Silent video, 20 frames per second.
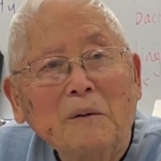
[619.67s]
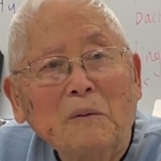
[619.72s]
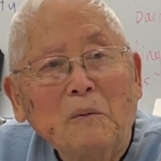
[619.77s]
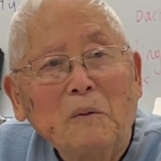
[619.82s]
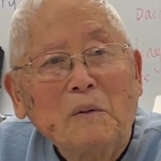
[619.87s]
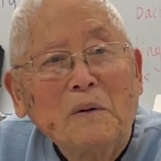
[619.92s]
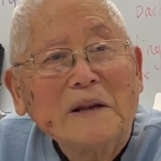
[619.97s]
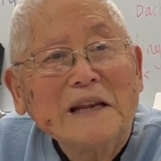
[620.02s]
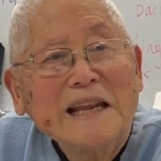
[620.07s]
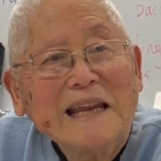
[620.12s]
But
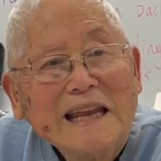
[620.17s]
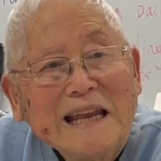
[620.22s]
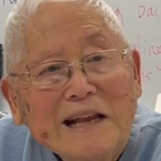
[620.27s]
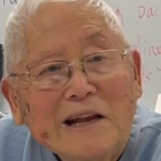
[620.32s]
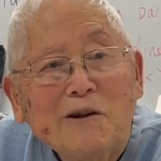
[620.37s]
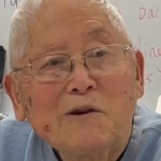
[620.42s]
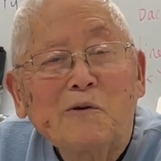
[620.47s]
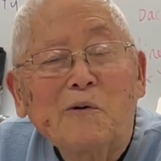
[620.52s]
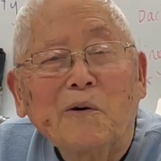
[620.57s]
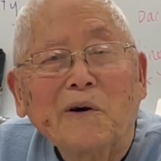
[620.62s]
when they
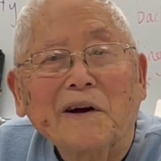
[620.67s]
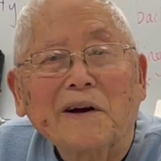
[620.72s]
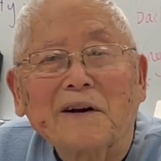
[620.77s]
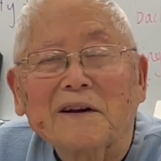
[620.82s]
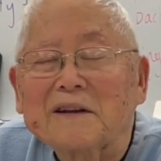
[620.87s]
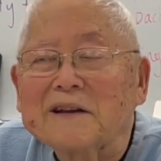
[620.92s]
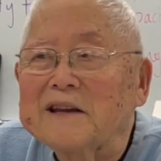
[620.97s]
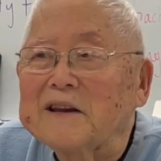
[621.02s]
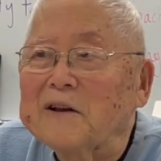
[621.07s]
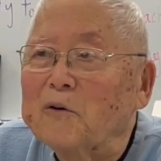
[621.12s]

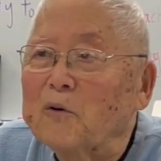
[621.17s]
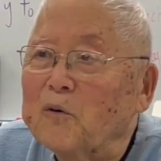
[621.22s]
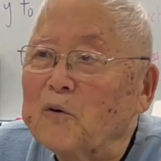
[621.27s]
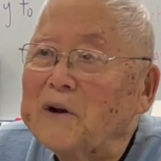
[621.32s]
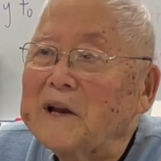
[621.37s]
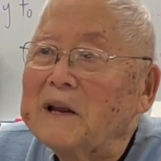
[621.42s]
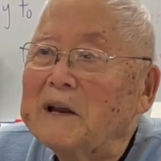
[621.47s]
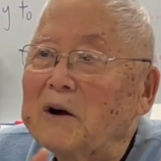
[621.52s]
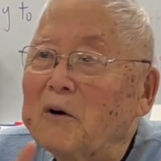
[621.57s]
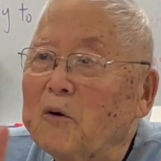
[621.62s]
inquired, the
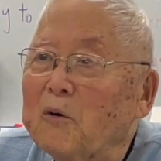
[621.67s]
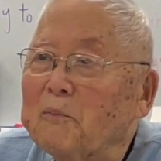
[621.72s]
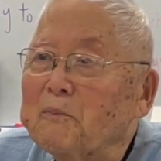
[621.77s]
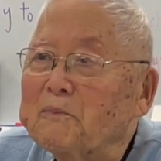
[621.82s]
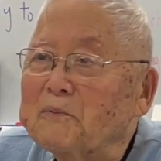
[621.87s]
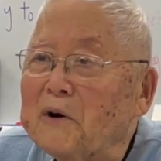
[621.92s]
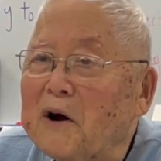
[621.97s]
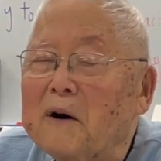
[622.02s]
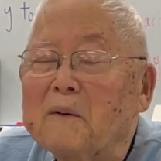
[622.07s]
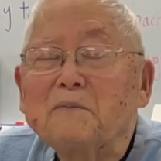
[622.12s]
only
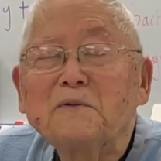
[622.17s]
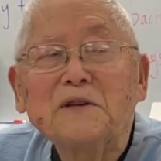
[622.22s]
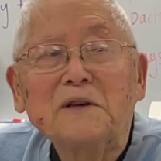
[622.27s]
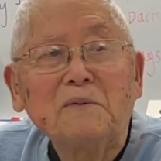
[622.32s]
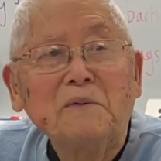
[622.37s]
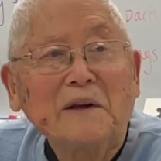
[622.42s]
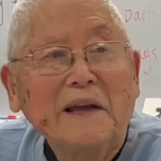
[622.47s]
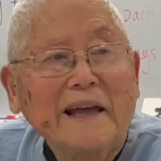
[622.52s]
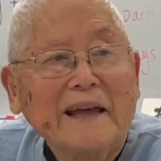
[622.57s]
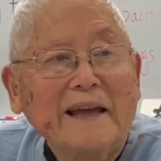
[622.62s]
option
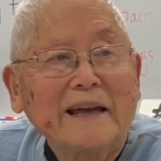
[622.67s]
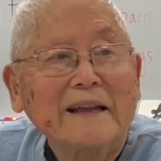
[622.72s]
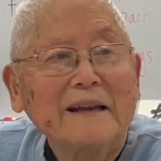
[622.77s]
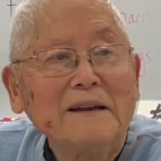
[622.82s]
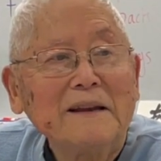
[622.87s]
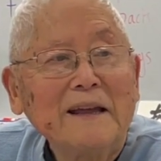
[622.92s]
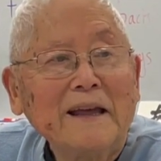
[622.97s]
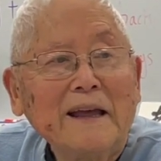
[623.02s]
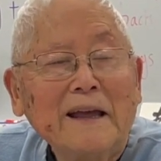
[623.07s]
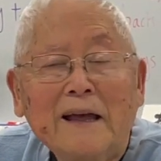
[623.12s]
we
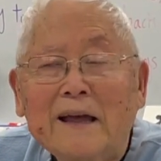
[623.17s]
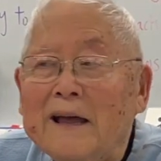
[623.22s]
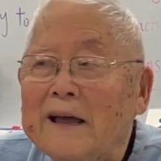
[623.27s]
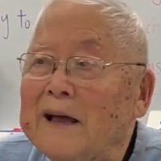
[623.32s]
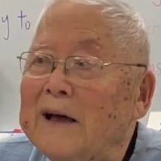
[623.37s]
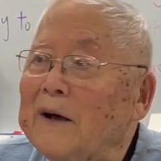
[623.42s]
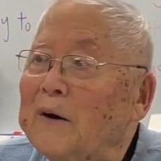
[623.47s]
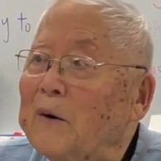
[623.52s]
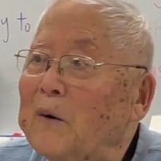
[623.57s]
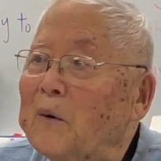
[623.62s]
had
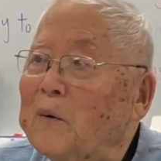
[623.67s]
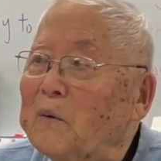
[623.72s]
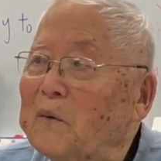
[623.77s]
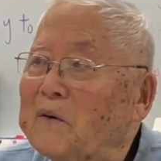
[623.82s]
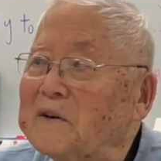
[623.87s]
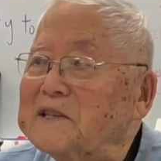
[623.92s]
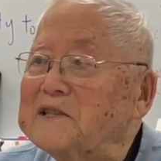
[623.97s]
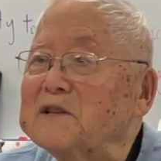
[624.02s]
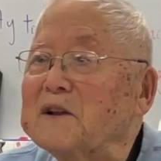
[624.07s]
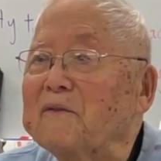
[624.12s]

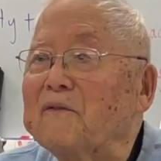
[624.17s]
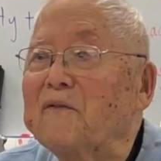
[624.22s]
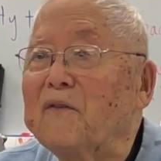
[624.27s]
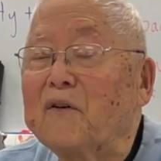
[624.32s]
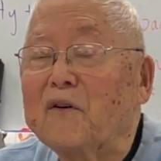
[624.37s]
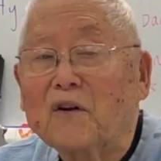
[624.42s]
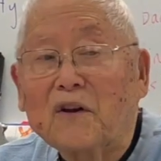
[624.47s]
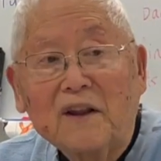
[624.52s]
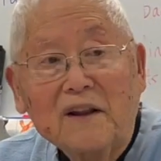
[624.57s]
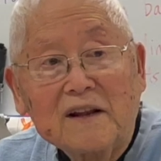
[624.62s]
was to
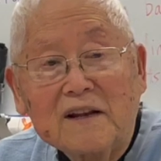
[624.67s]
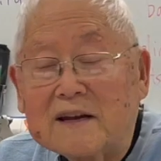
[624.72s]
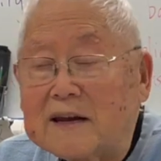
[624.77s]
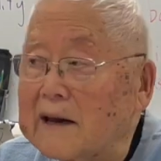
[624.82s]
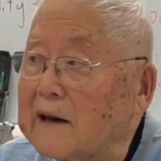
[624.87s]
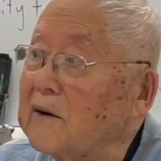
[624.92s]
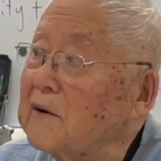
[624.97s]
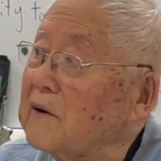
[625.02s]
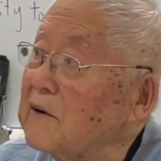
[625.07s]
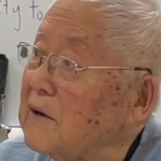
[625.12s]

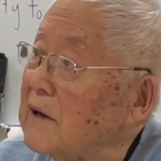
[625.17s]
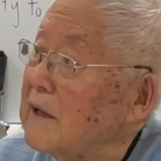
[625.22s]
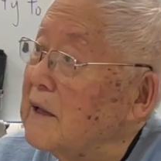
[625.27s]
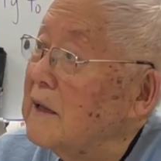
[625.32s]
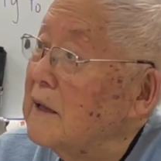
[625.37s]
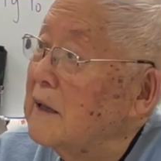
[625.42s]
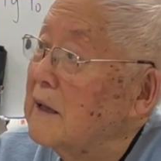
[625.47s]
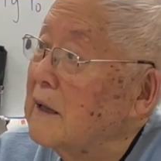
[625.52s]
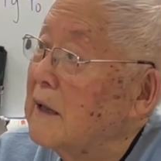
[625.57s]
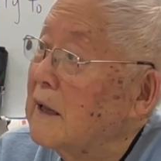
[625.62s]

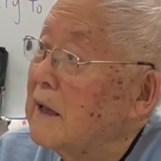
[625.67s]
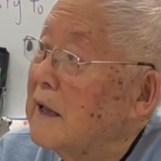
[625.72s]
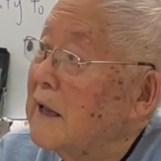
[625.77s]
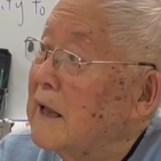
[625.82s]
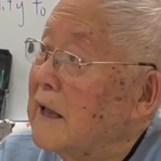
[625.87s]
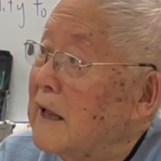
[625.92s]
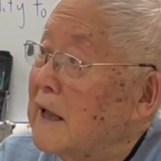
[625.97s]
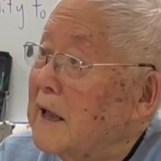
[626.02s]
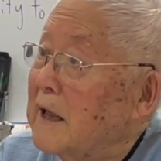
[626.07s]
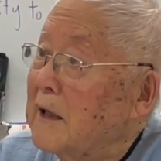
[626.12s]
voluntarily
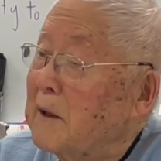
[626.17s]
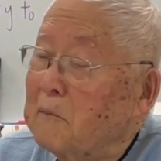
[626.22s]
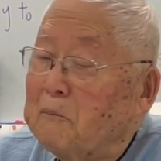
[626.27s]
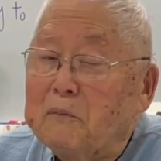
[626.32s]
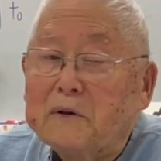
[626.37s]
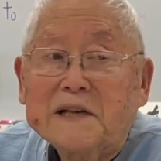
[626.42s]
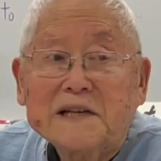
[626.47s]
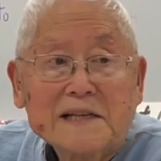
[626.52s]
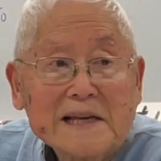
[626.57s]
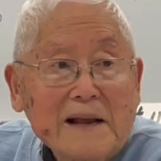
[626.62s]

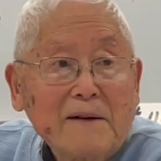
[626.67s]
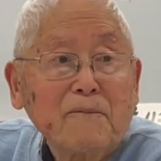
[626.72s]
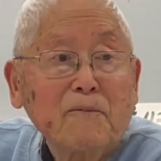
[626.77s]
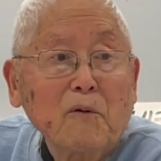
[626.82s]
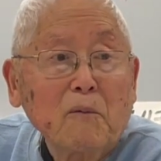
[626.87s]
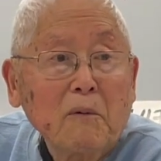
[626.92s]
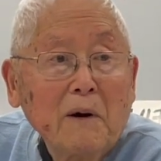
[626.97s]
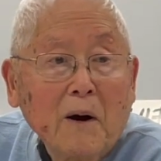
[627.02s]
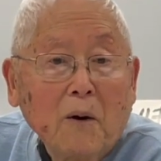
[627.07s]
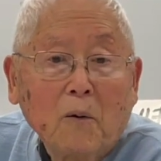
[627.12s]
be sent
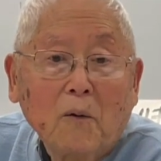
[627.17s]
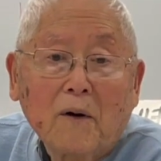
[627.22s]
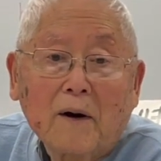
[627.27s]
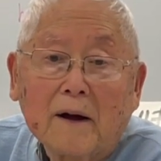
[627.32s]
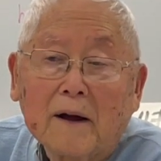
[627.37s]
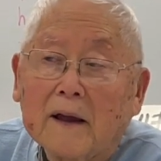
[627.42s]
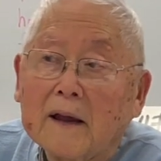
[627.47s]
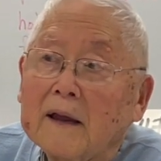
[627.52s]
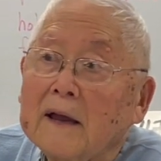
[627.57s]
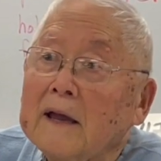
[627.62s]
from
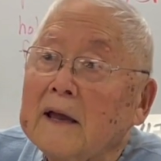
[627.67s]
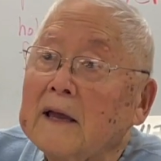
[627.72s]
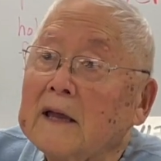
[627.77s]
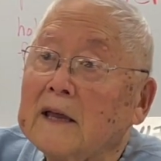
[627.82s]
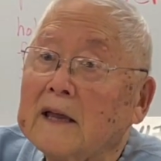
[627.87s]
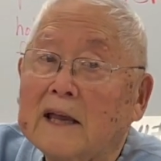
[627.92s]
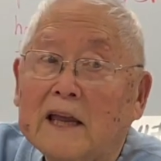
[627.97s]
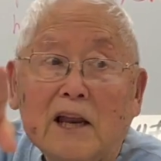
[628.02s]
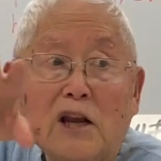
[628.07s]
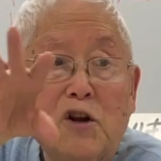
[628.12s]
Hawaii
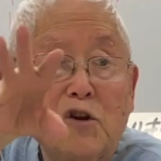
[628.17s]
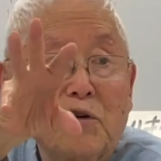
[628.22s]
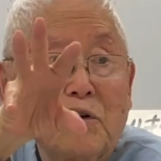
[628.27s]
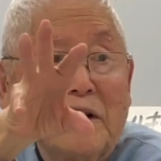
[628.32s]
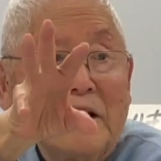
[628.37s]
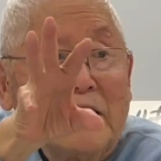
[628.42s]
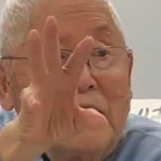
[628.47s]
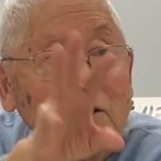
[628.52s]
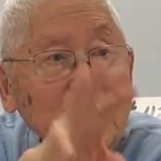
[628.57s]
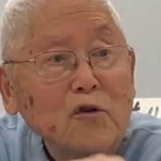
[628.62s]
into
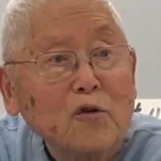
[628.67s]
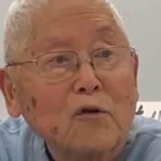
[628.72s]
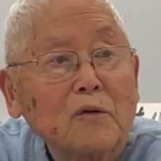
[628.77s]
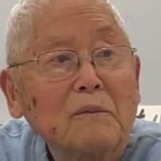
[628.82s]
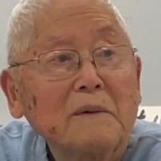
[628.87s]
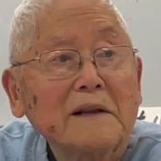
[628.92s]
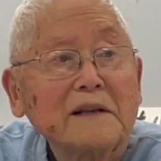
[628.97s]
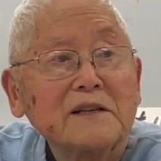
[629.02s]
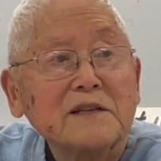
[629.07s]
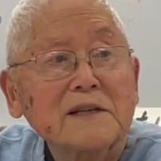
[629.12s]
the
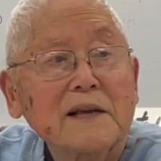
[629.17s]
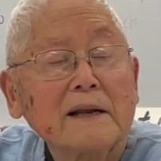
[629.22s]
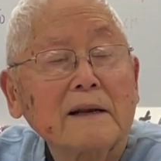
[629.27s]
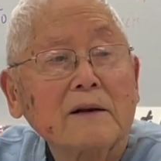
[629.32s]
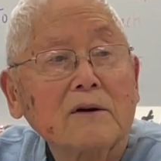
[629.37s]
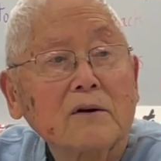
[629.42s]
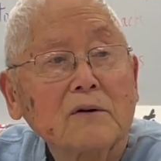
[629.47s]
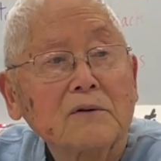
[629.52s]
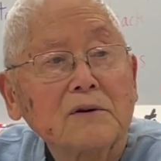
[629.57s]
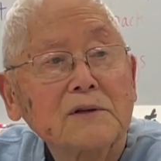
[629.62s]
internment
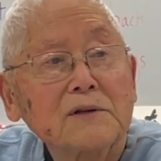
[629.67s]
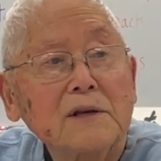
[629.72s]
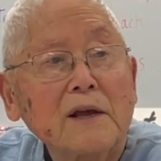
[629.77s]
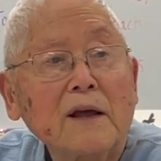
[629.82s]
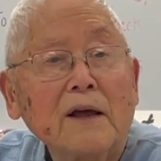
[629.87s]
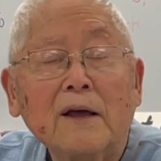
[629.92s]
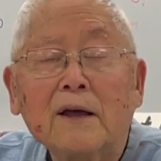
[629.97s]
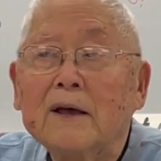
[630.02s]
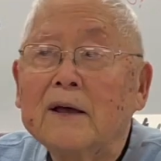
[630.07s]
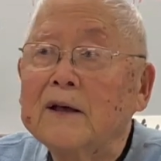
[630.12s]
centers
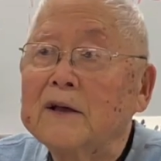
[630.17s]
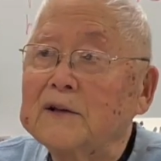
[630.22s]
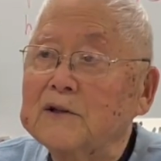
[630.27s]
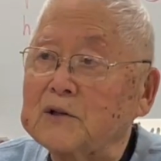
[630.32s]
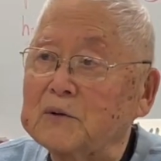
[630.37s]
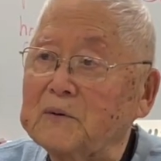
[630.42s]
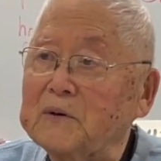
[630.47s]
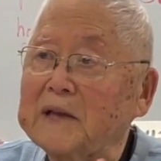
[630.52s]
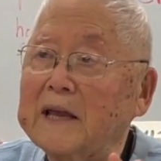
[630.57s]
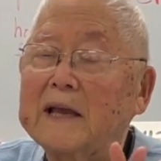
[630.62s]

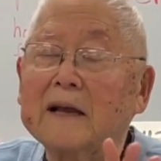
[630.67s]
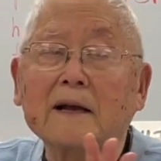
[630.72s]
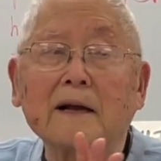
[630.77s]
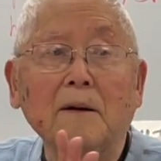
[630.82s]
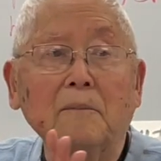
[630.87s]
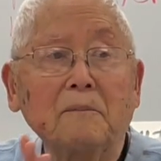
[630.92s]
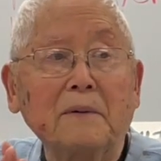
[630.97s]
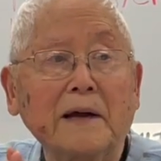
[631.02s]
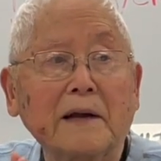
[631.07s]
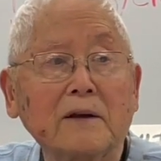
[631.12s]
so we can
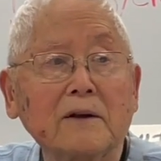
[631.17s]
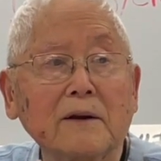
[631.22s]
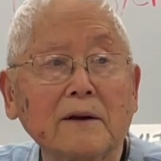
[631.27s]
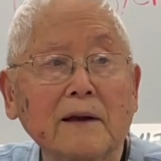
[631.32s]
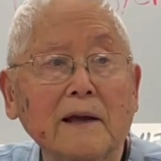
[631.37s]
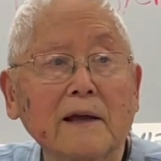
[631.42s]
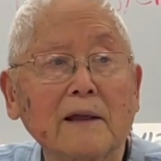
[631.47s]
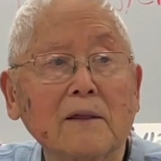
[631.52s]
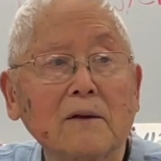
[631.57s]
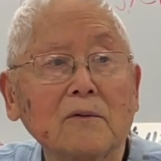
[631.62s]
come back
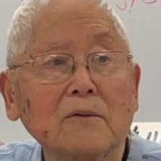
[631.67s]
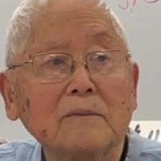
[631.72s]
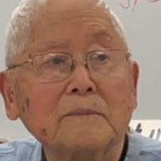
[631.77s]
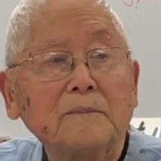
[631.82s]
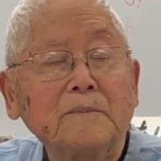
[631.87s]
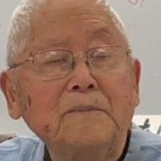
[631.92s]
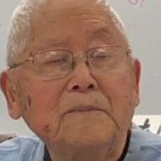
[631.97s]
together.